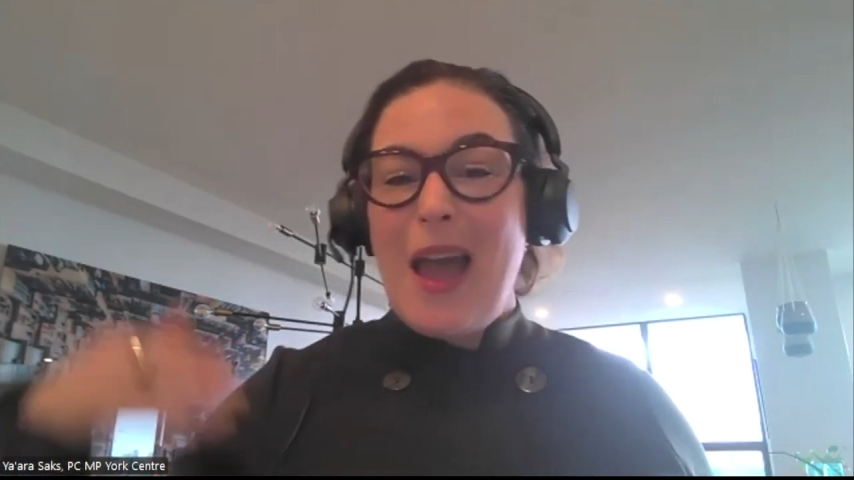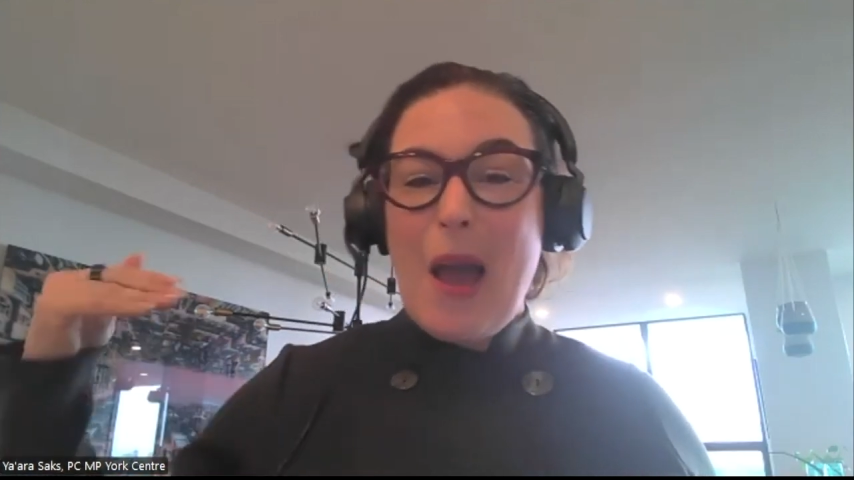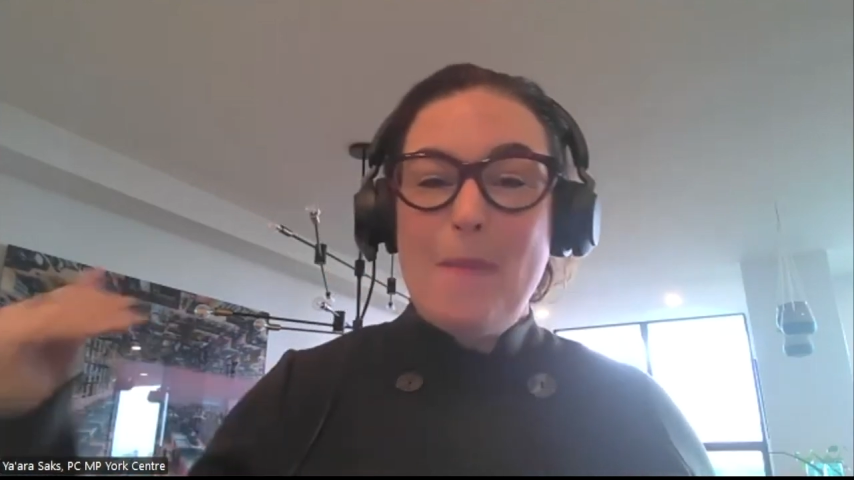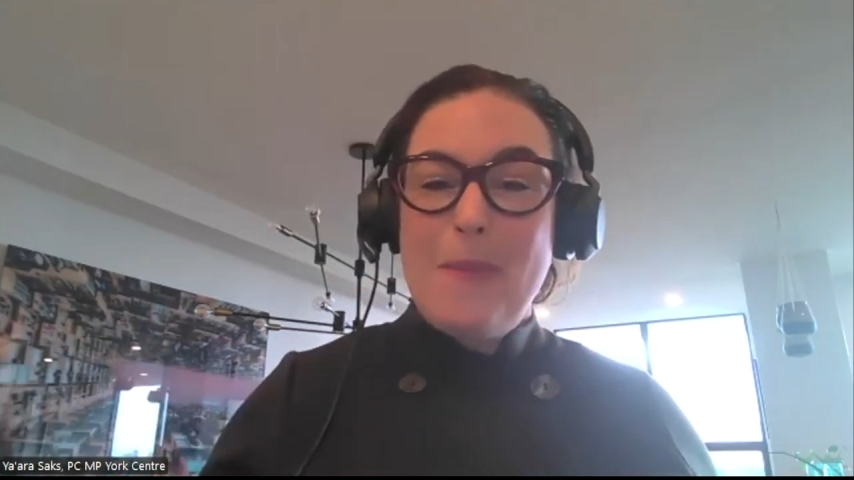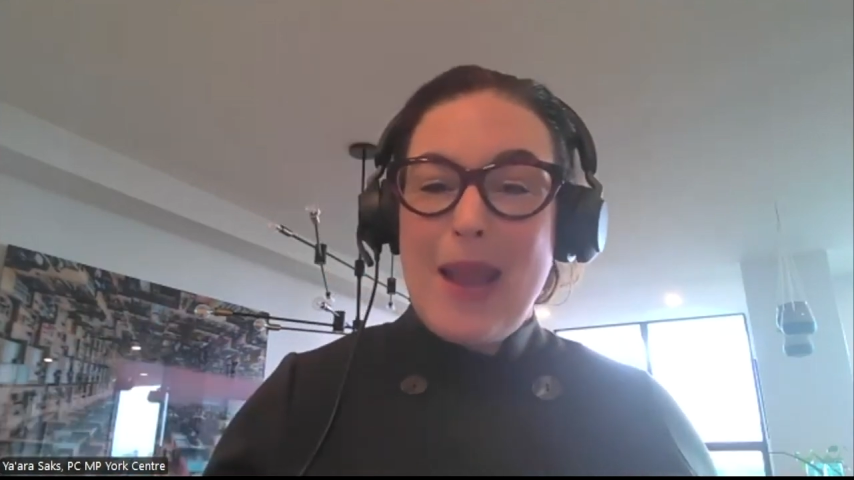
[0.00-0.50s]

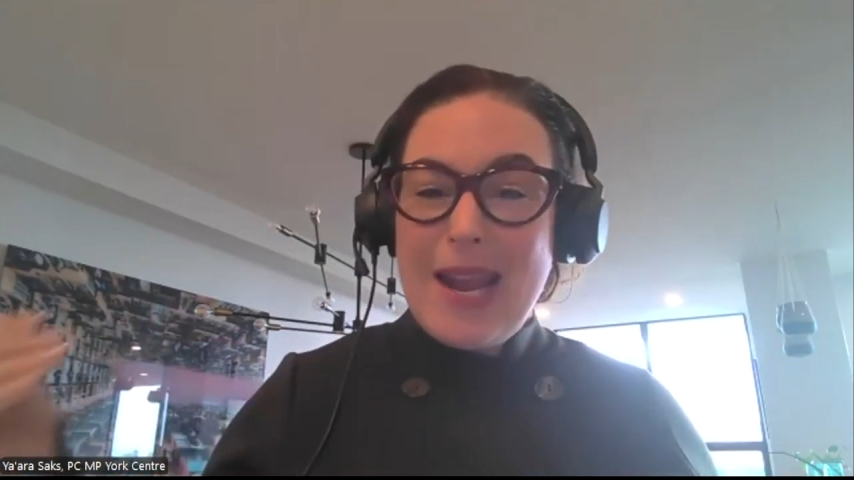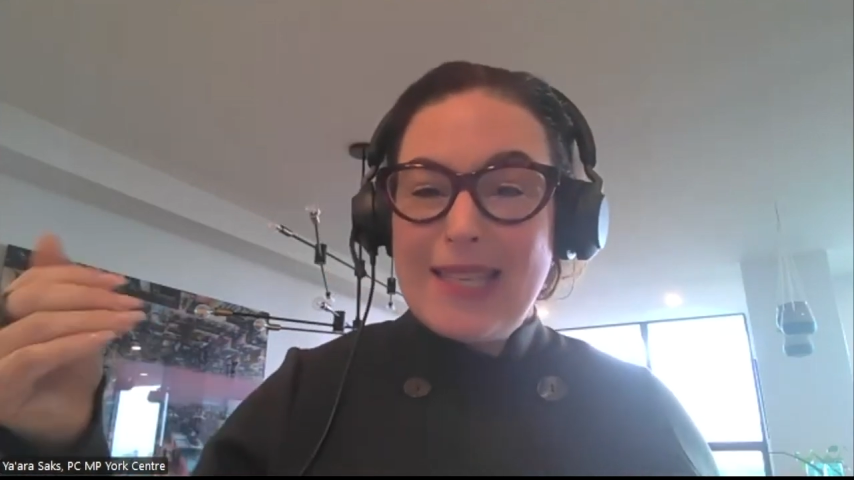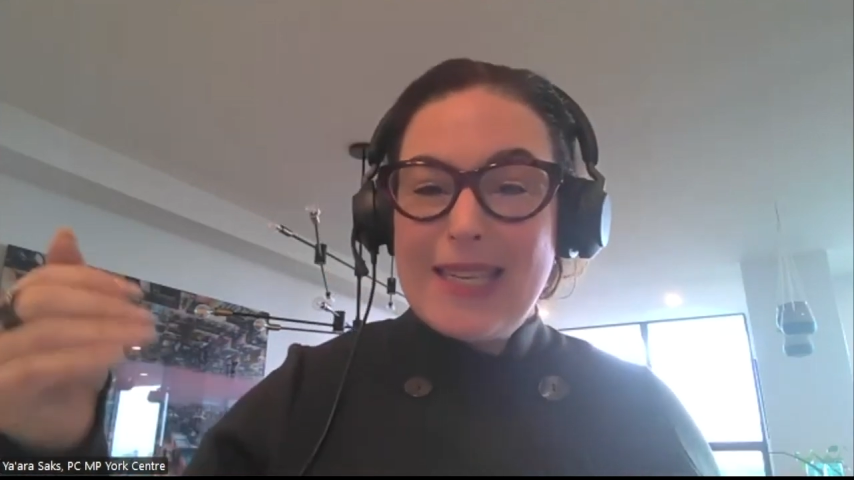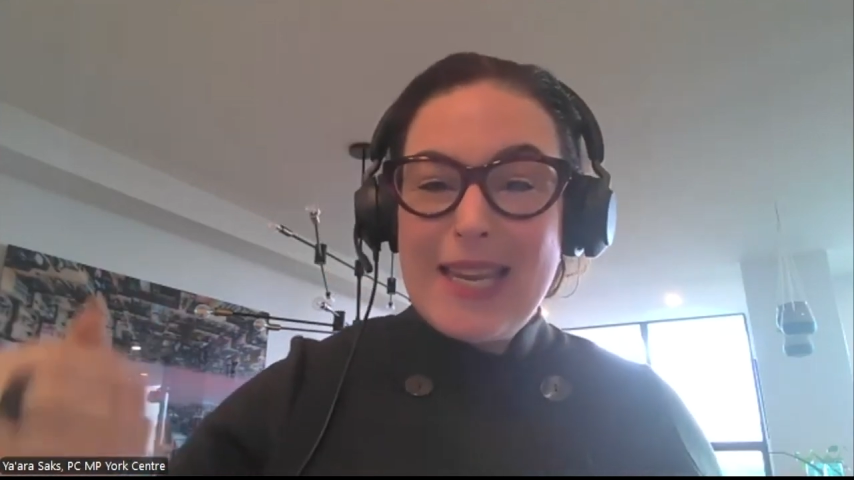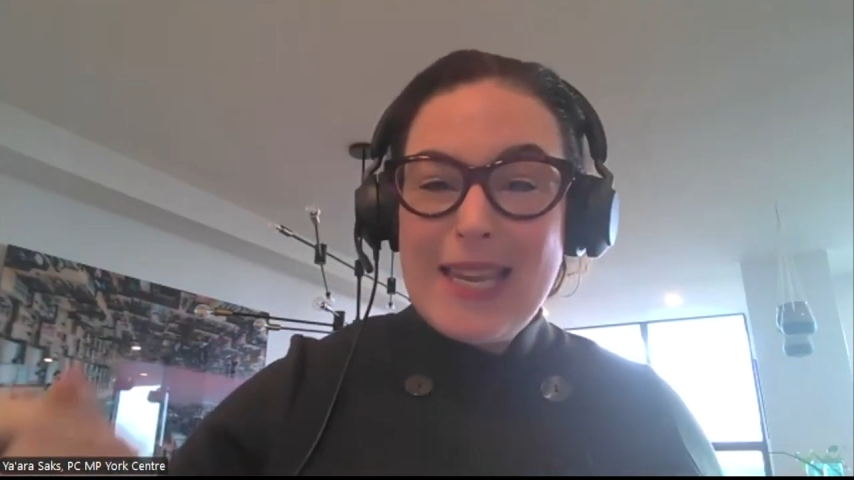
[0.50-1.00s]

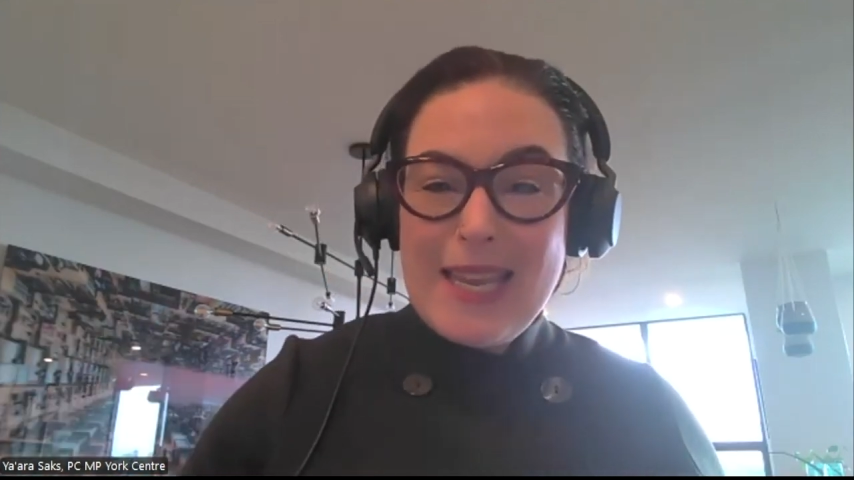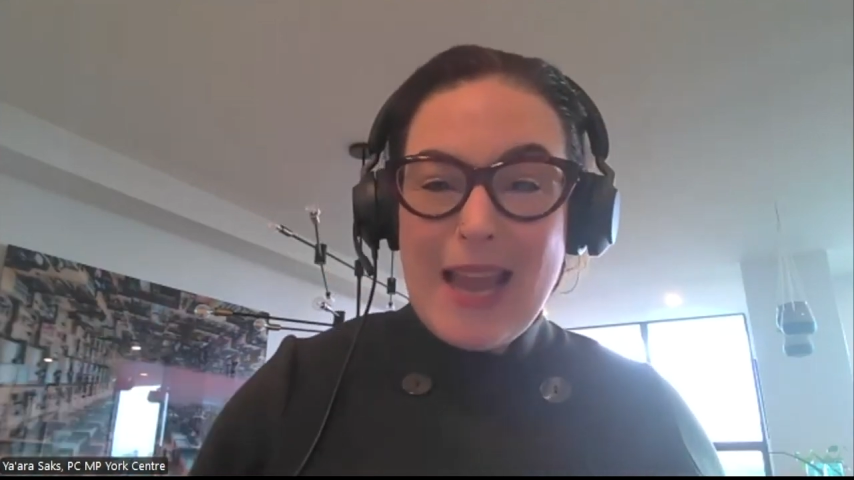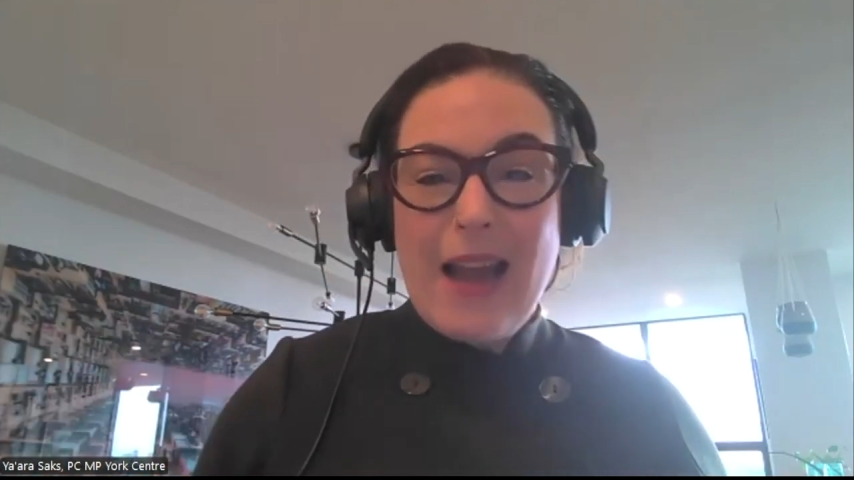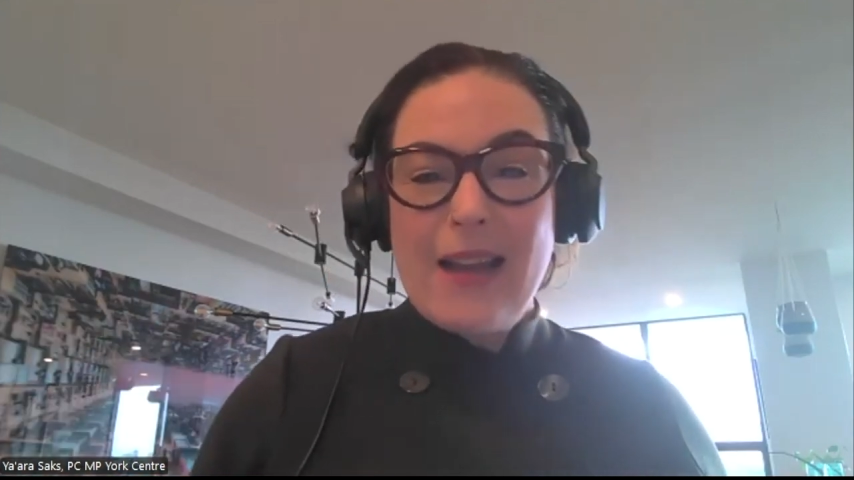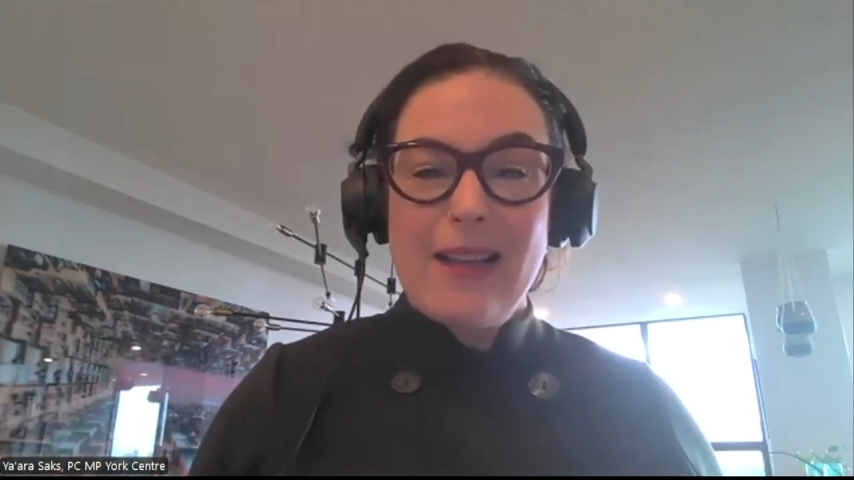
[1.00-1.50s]
amazing
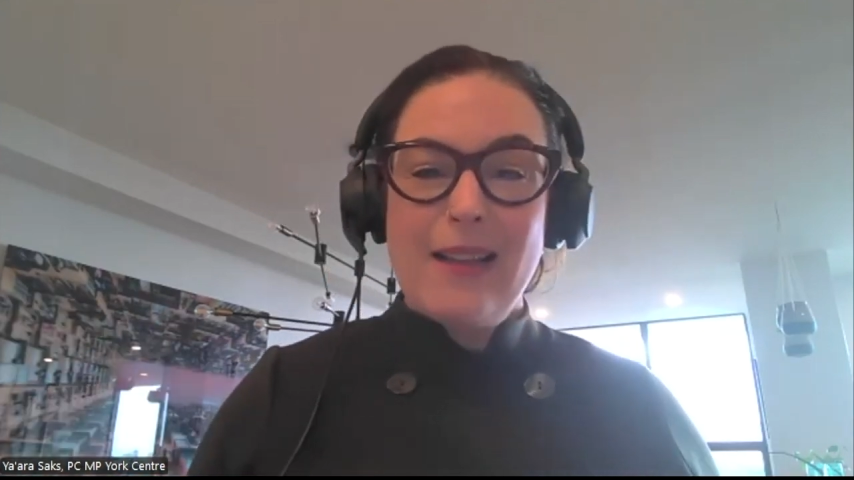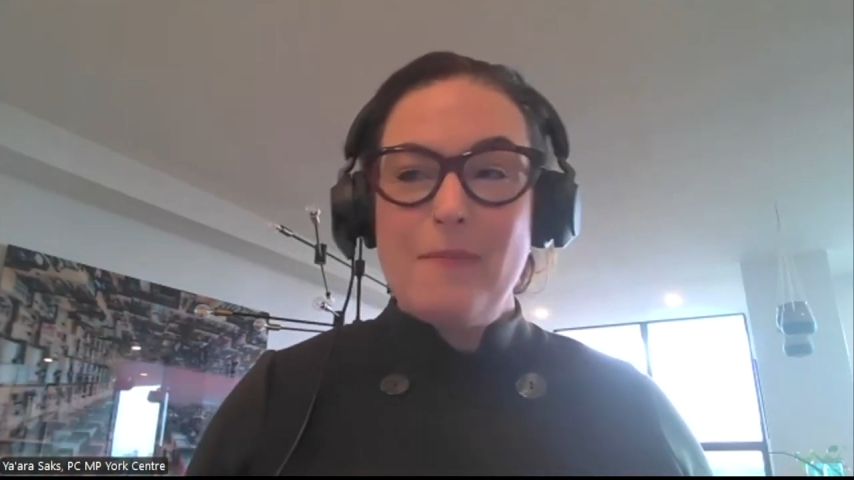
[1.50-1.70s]
young